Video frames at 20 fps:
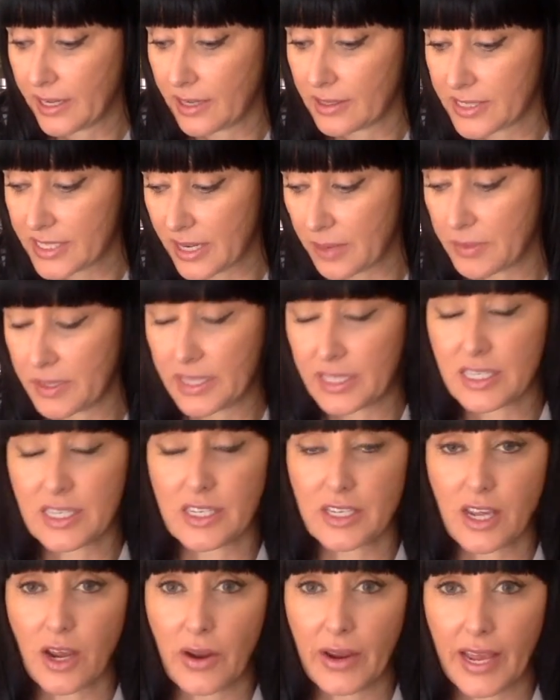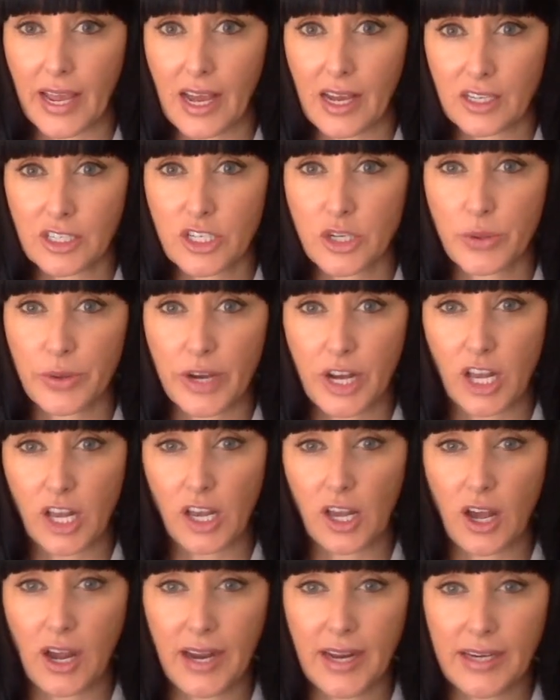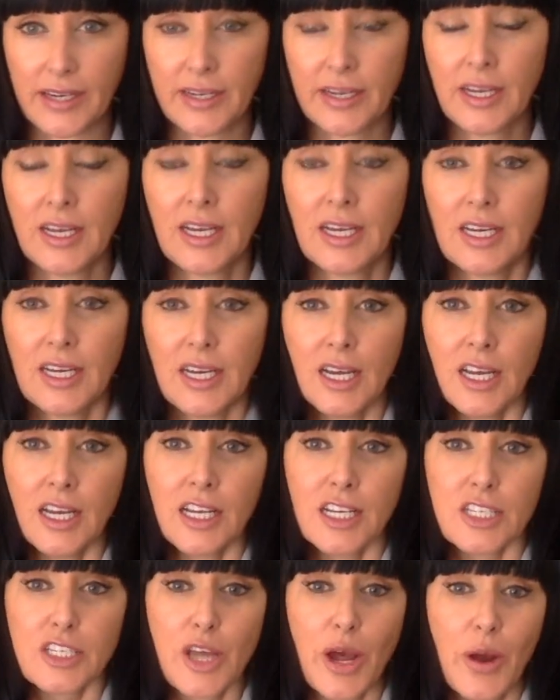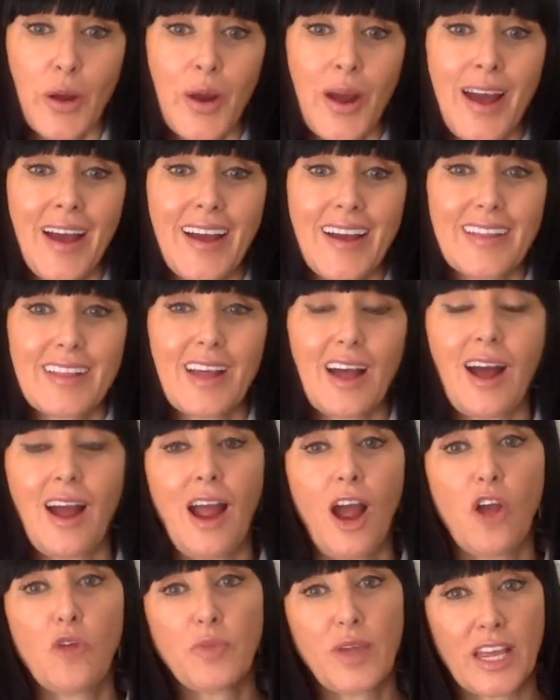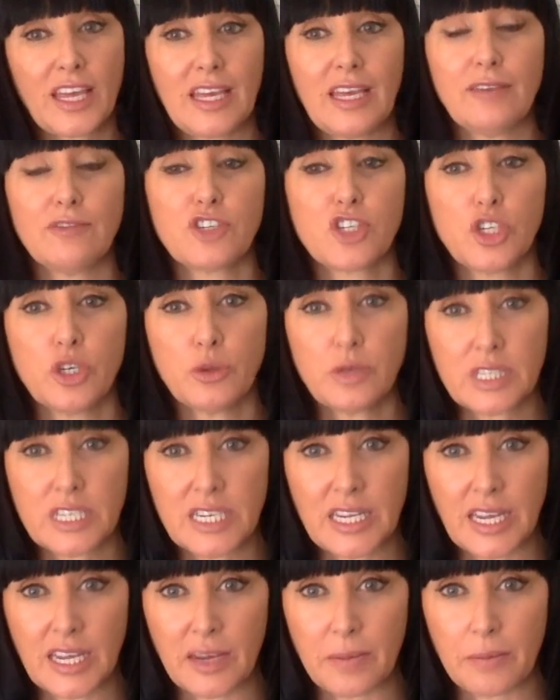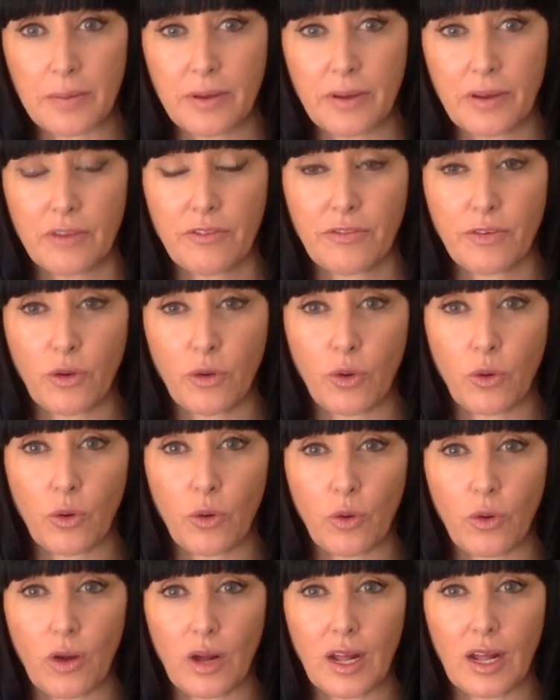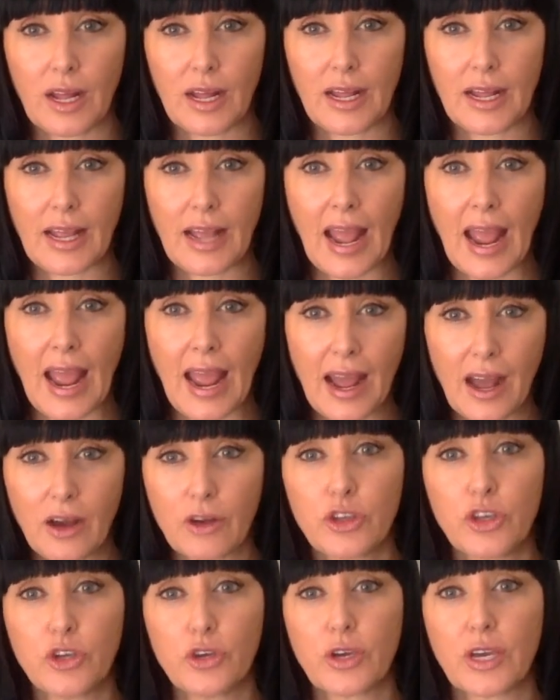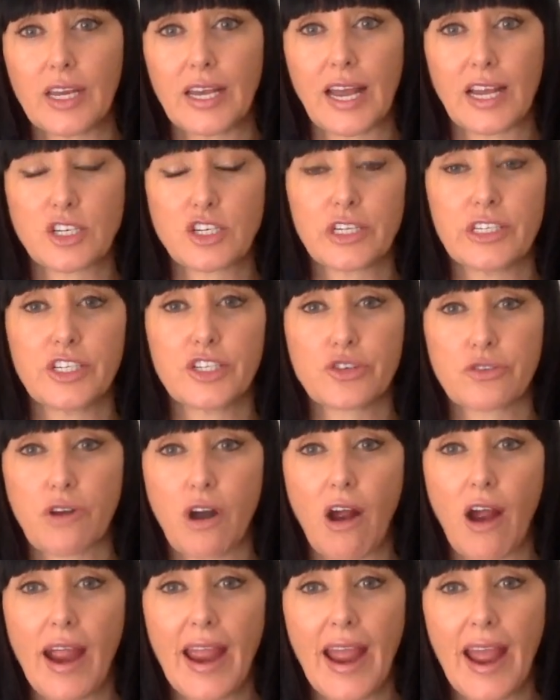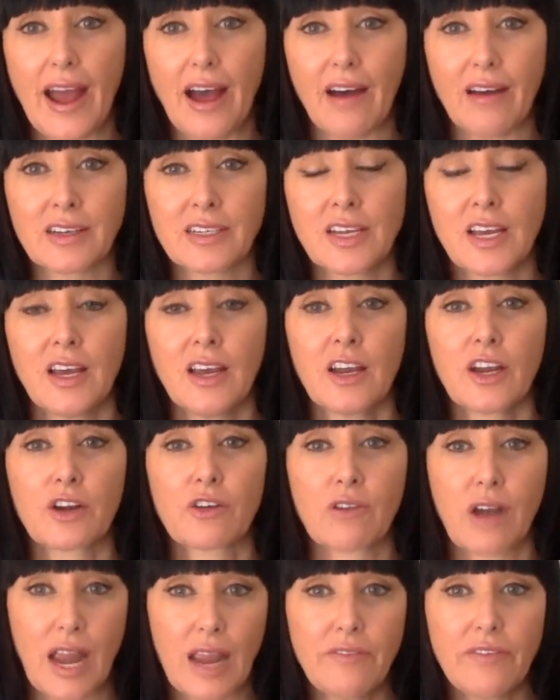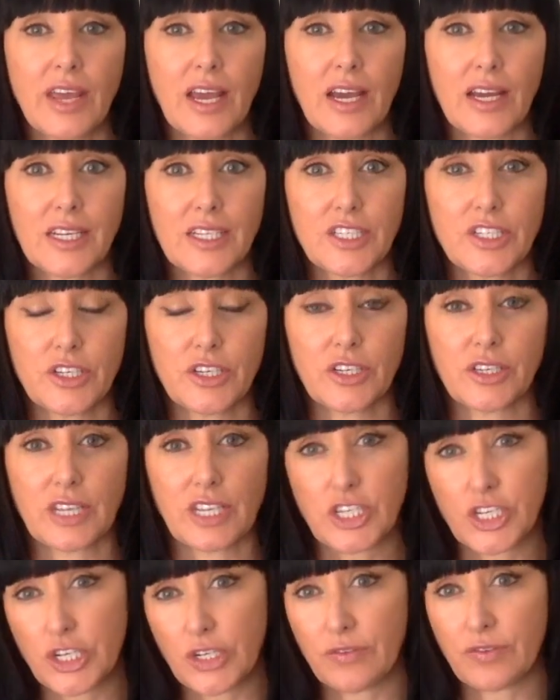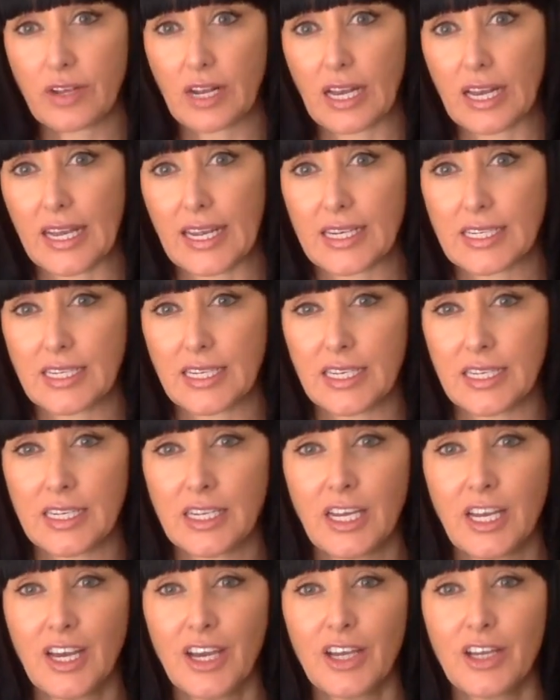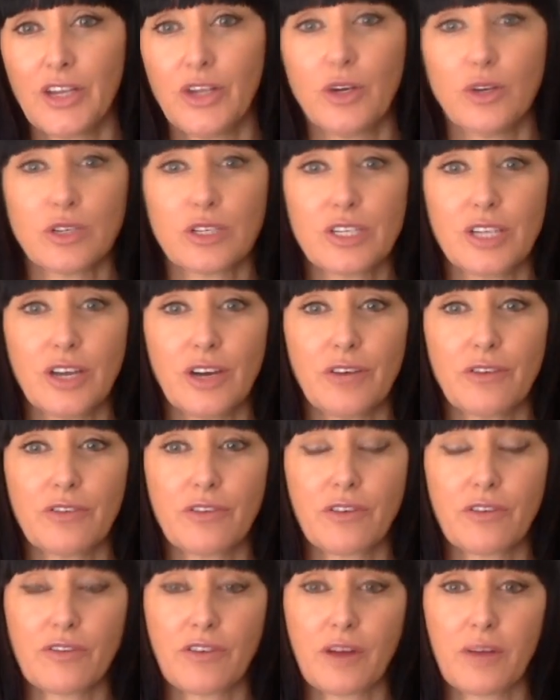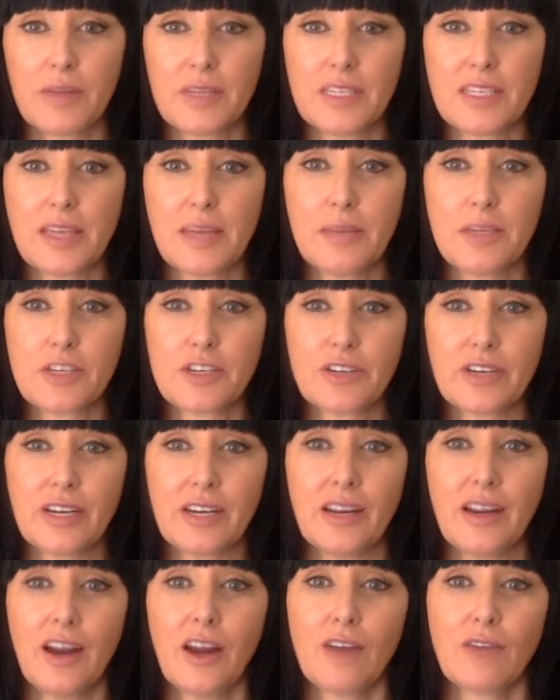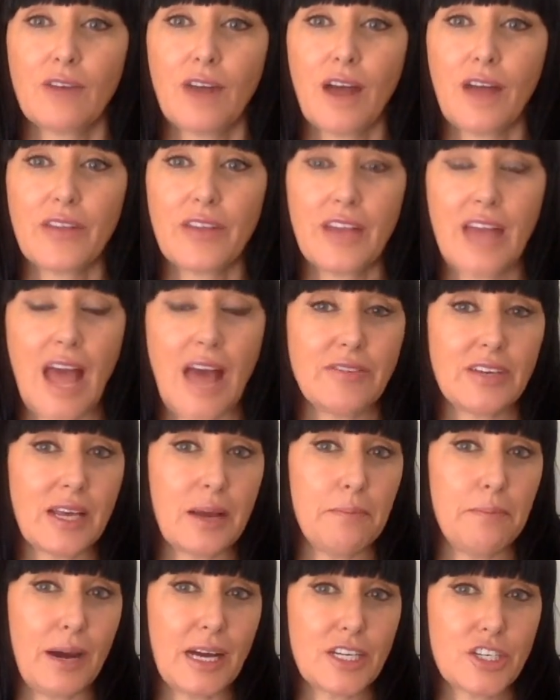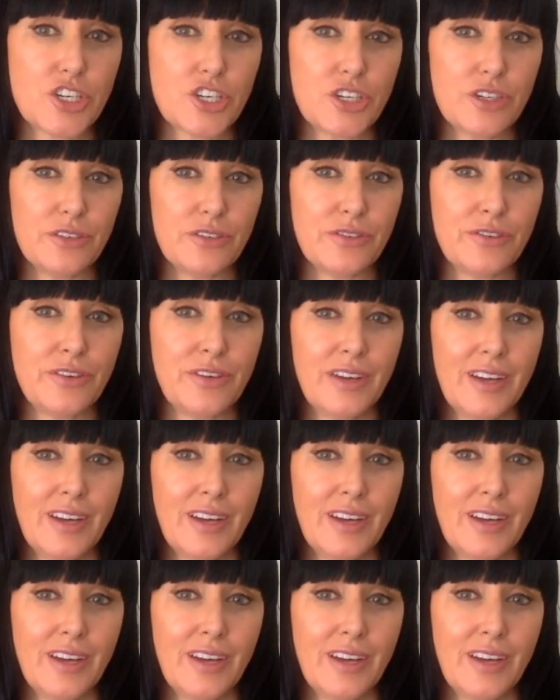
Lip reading: some of this is going out to a client. So I hope that gives you a tip for how you can actually dry out graveyard dirt that you've collected yourself from the cemetery, rather than having a bunch of